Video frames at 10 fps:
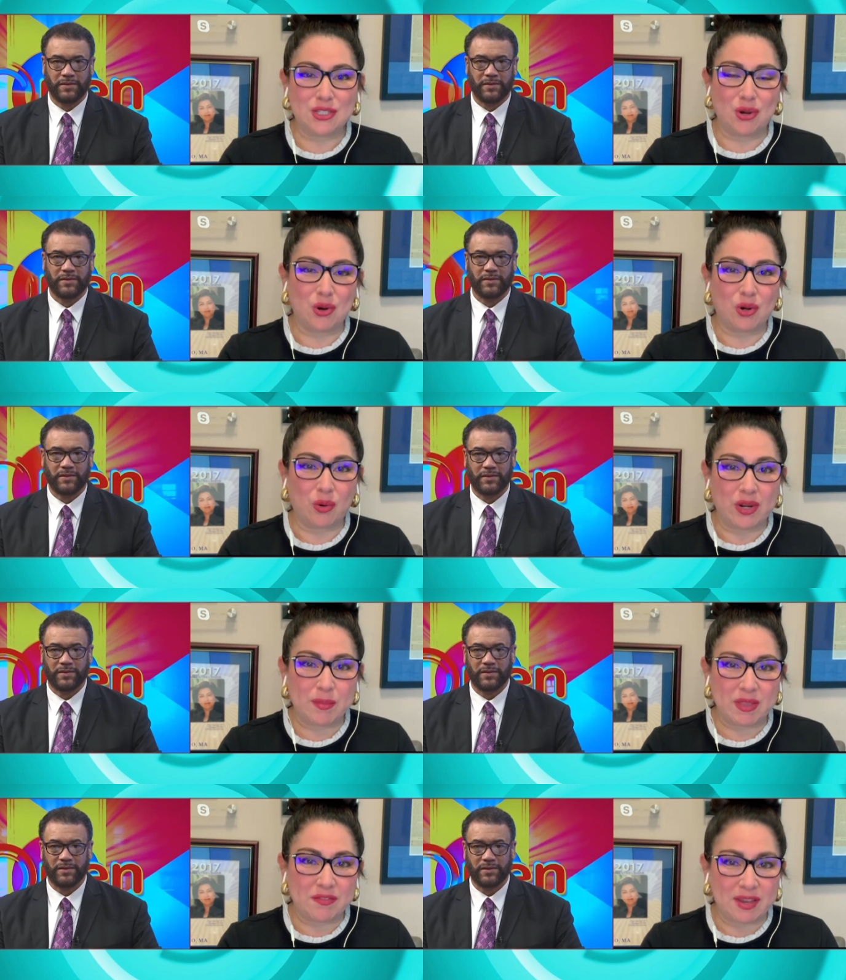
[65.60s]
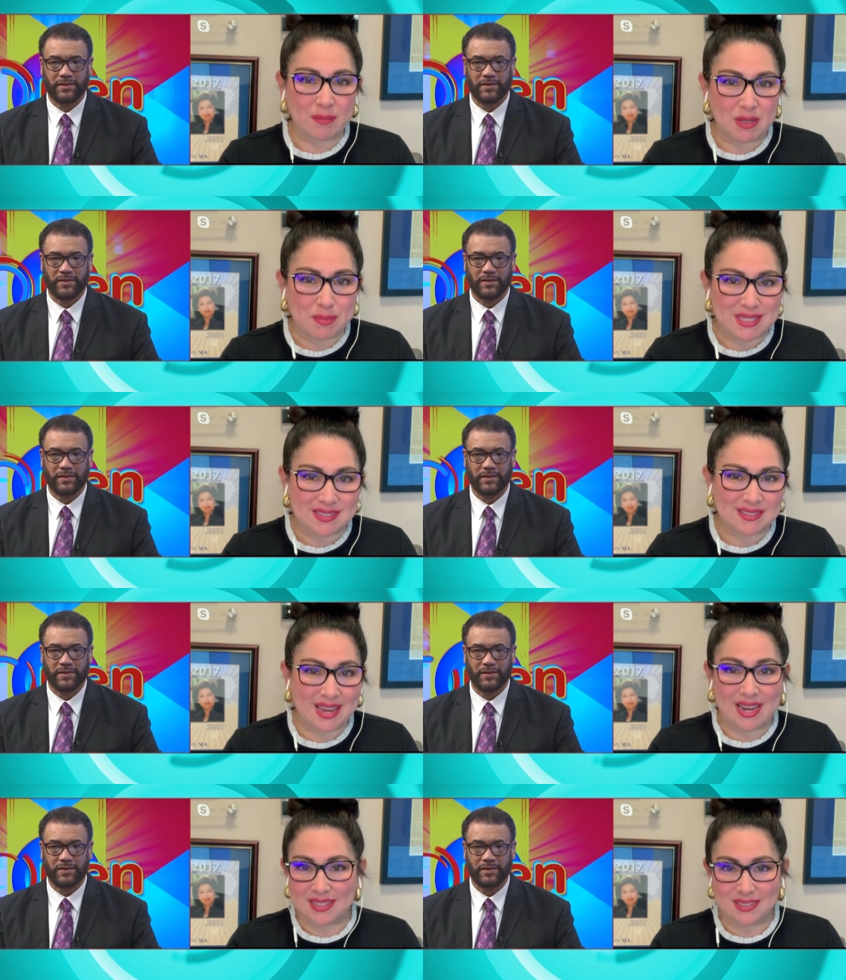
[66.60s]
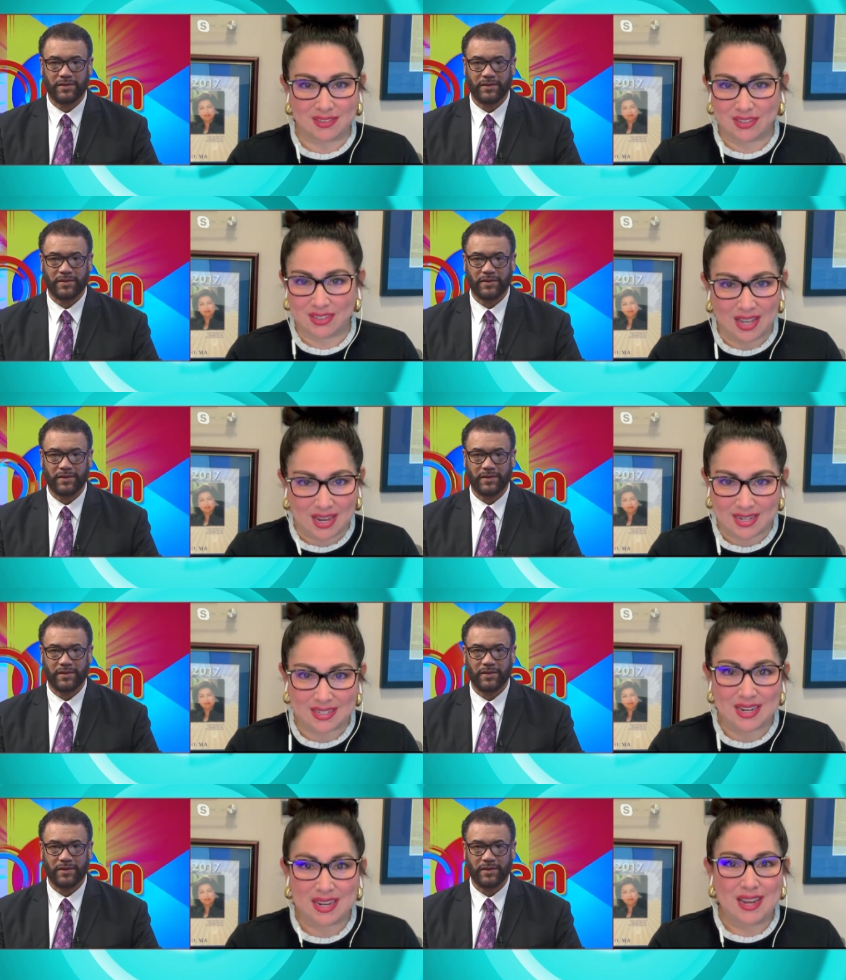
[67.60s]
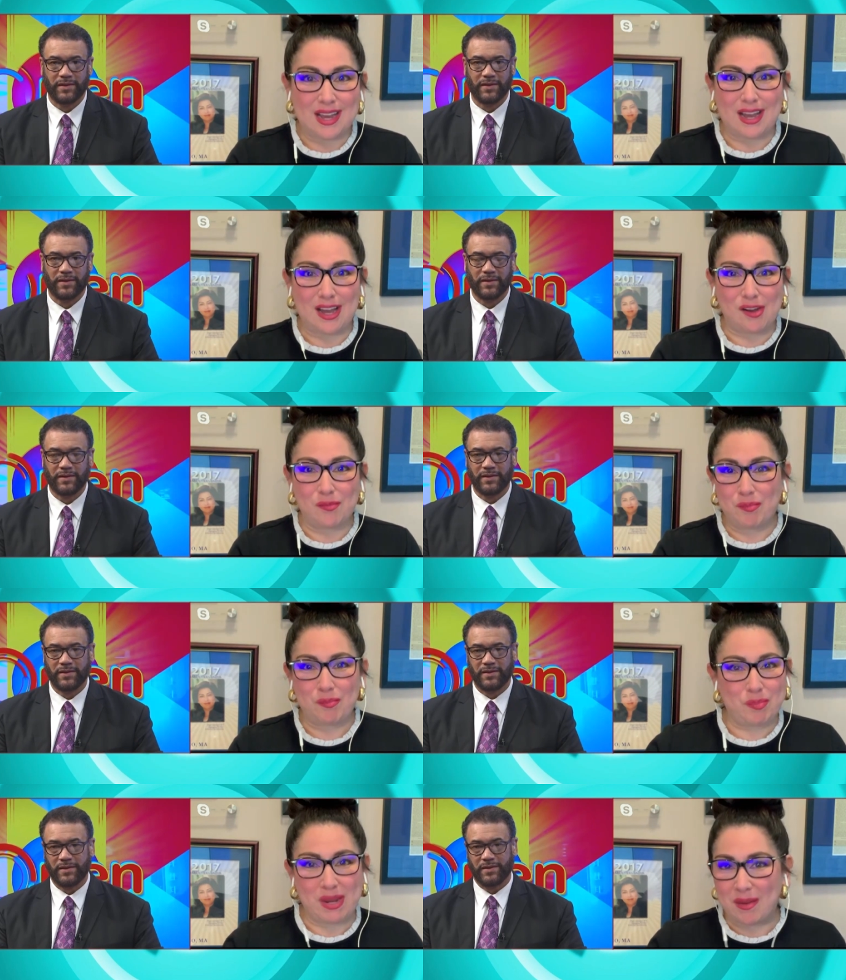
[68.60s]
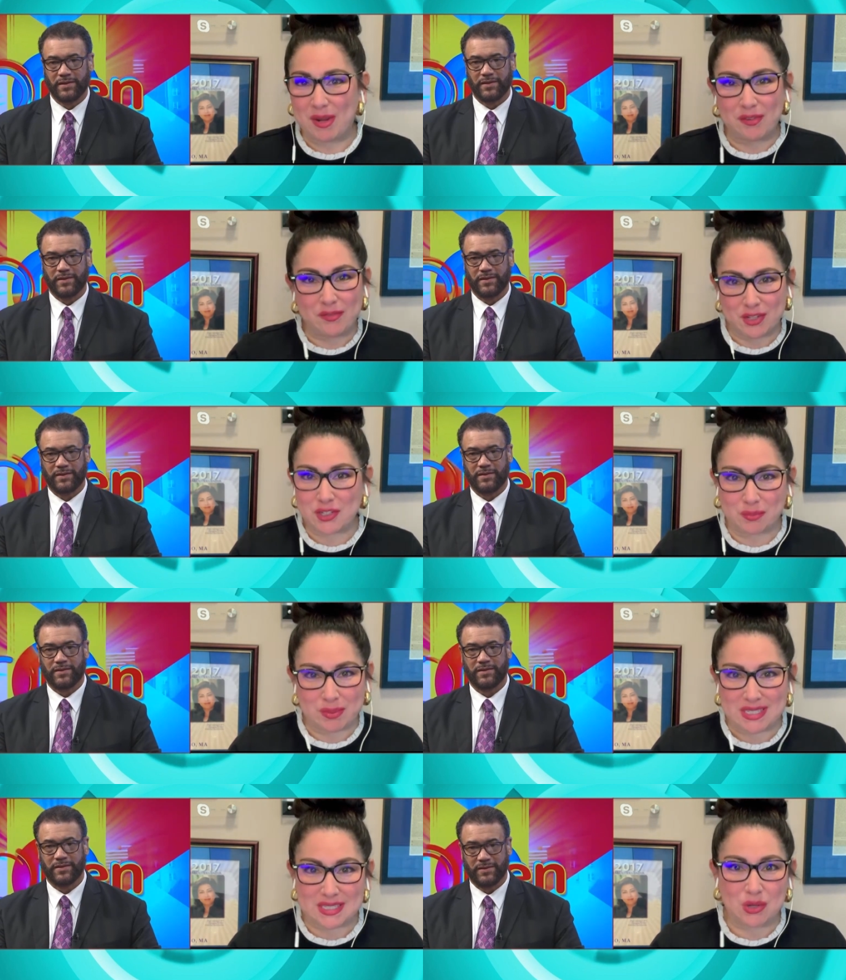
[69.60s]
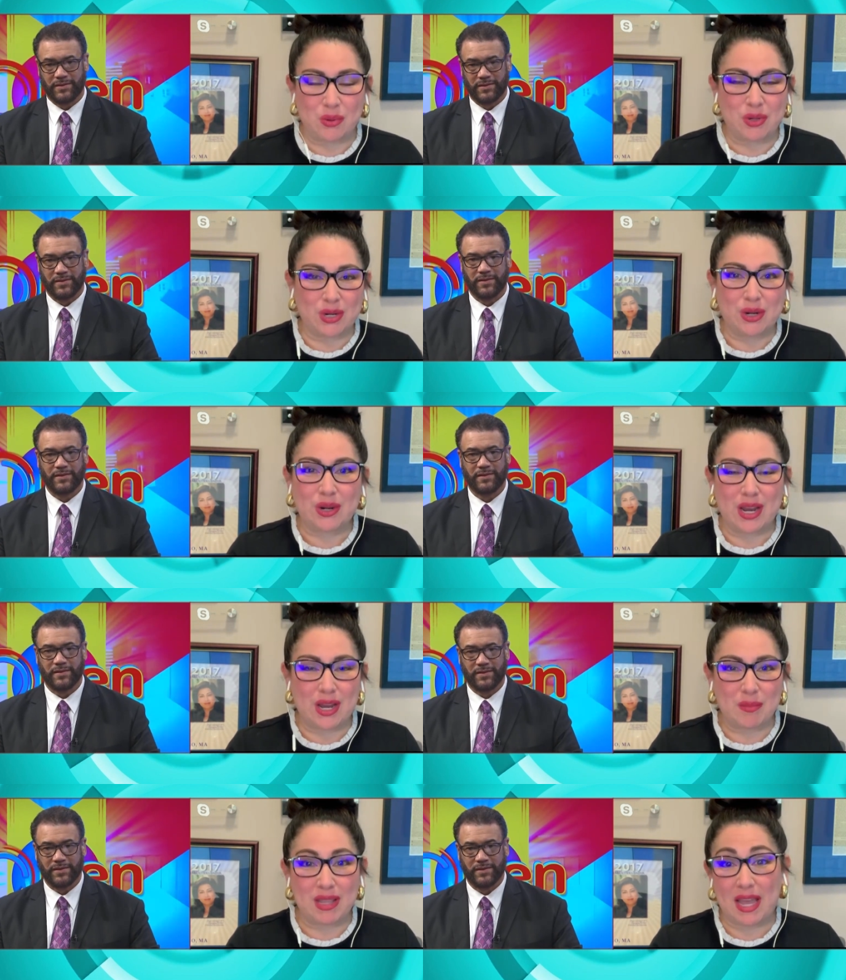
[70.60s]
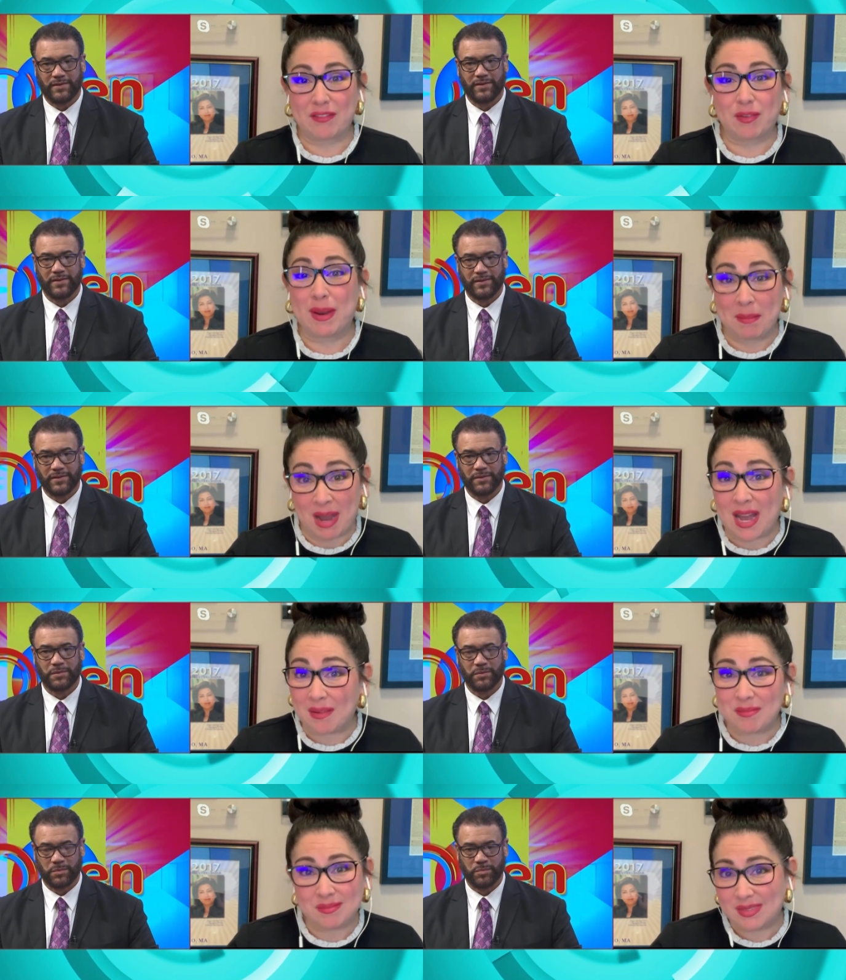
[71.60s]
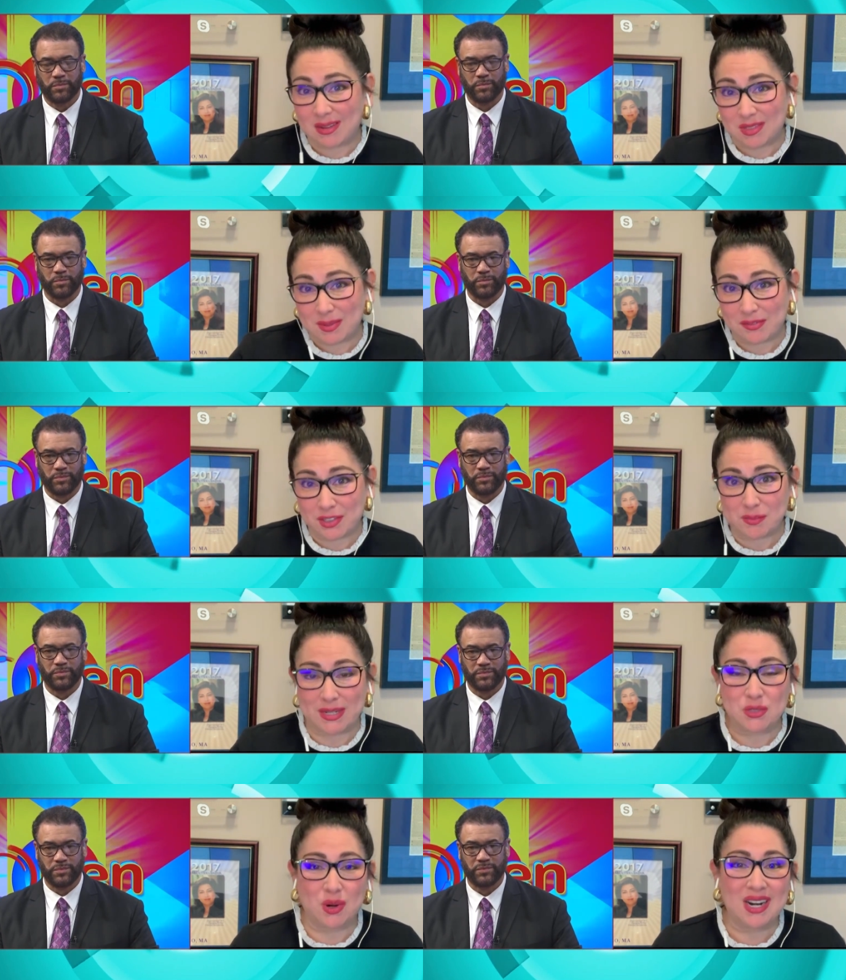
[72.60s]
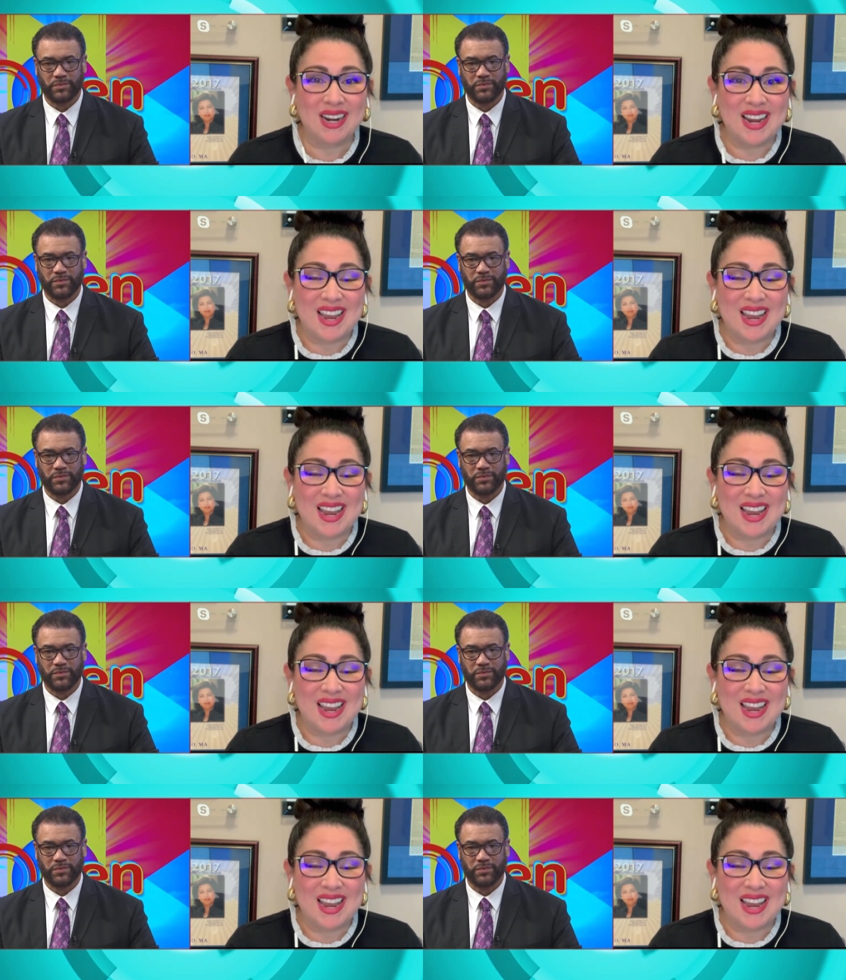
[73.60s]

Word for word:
Speaker 1: so, growing up in the family business, I got to learn a lot, uh, becoming a future business owner, um, a lot from my mom. That mm-hmm. was my mm-hmm. first mentor.